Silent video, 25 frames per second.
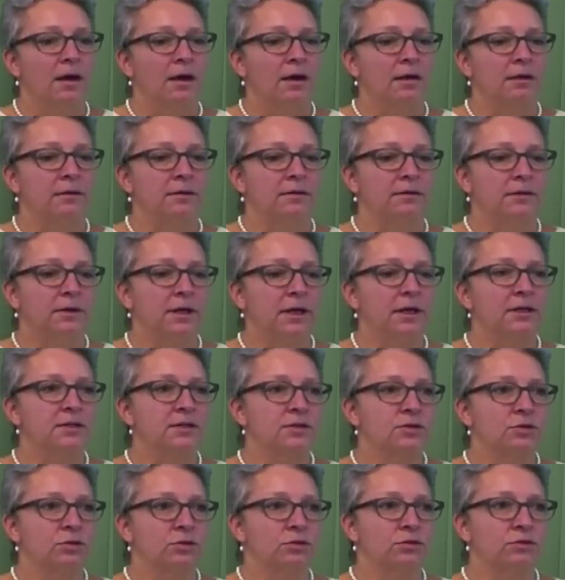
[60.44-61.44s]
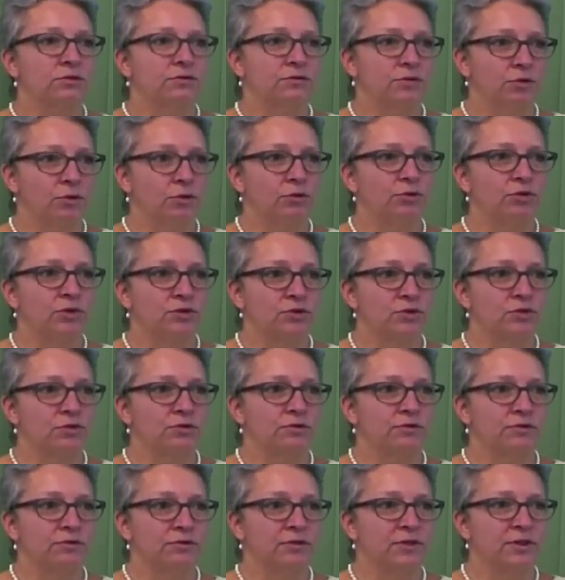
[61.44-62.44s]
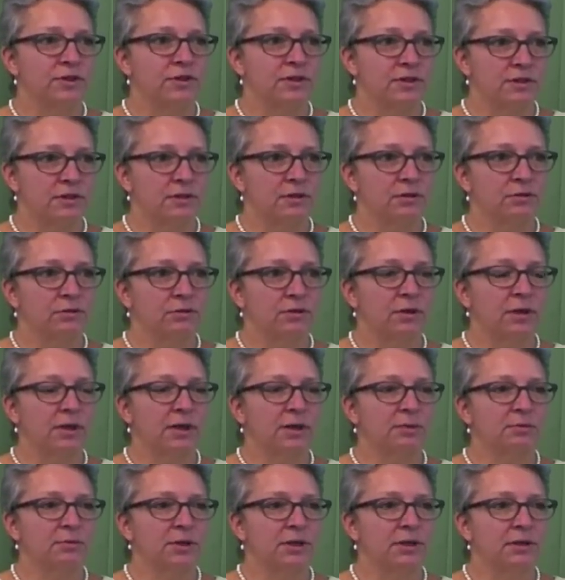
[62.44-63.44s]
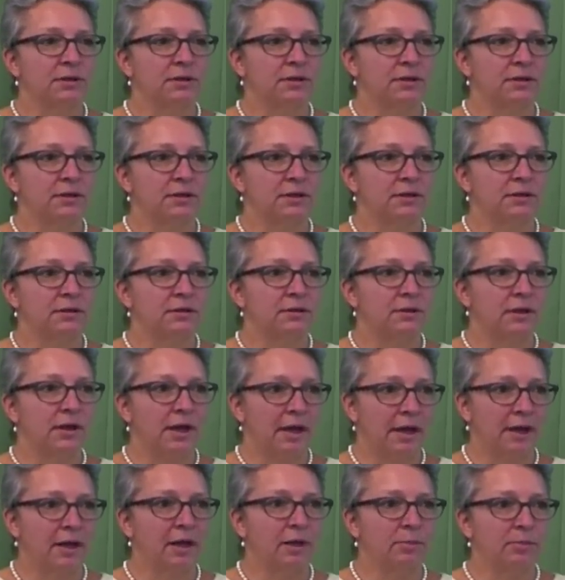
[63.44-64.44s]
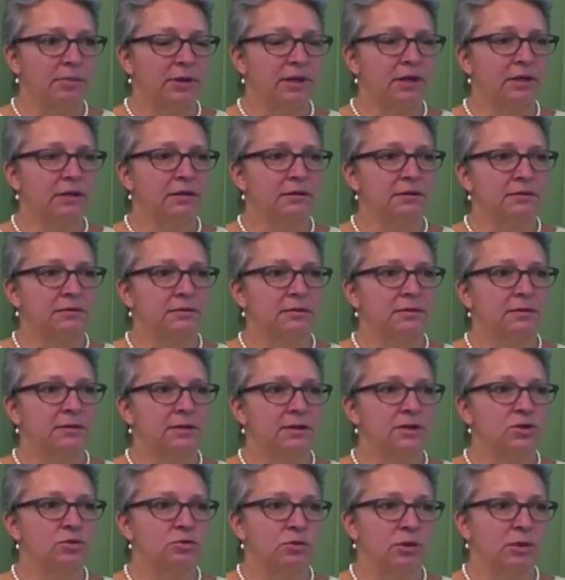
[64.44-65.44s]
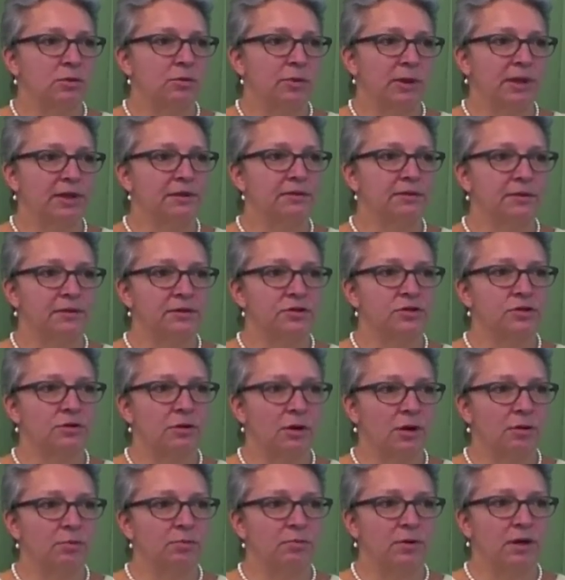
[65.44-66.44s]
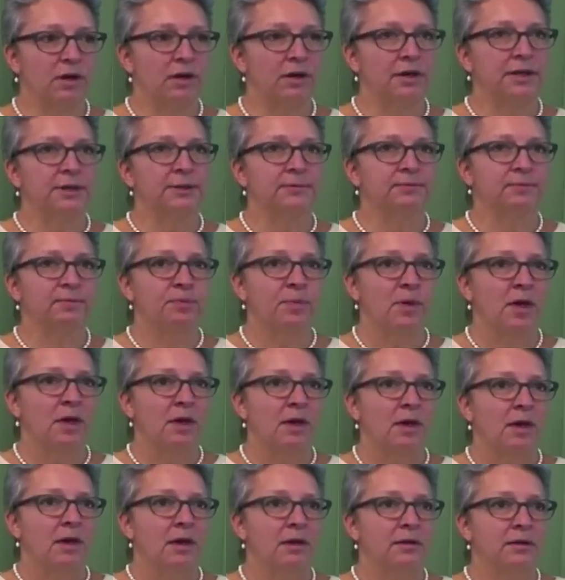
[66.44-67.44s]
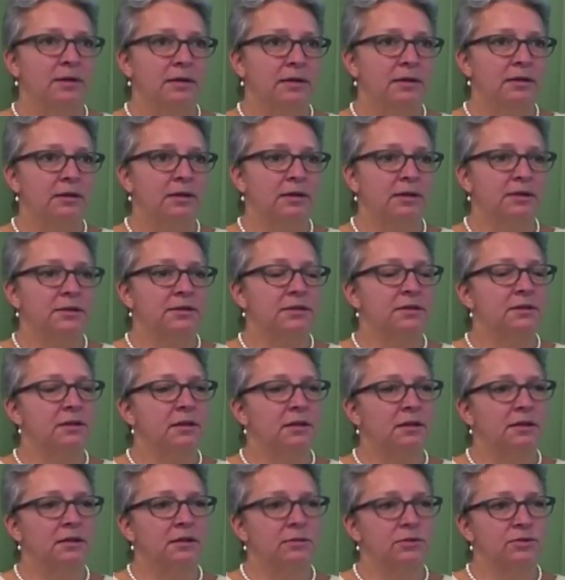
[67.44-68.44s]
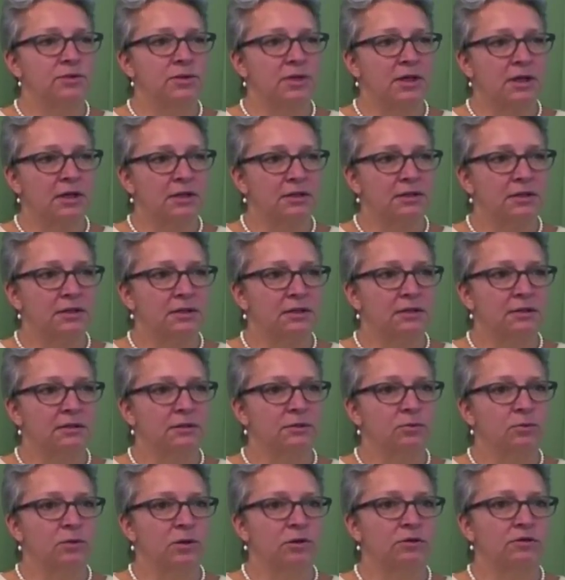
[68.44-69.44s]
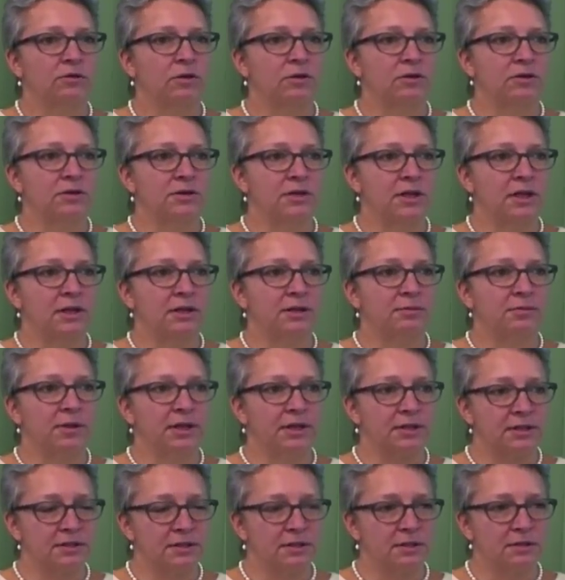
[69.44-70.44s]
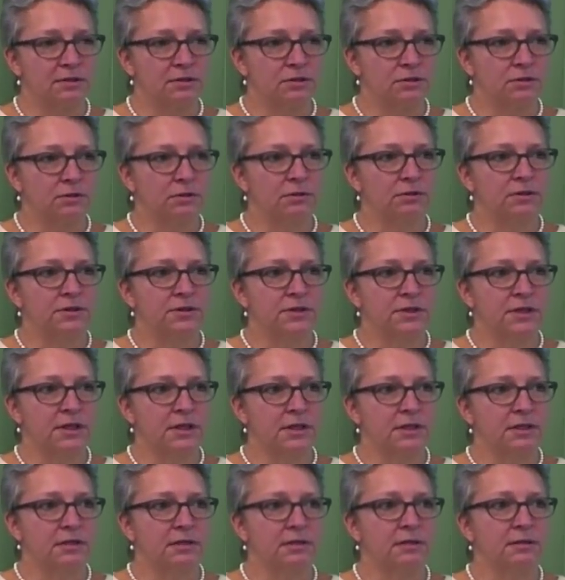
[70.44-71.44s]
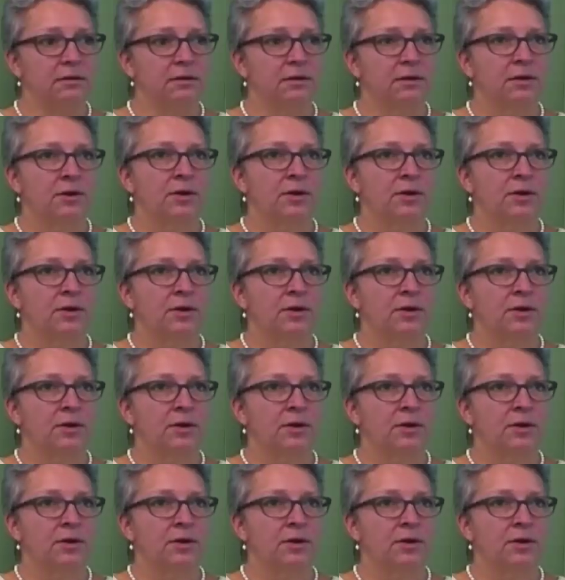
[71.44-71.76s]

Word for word: And they saw photos of kids that looked like me in Heidelberg, and that's where I went, and so I applied. And then in '99 there was an article in one of our daily magazines called The Standard,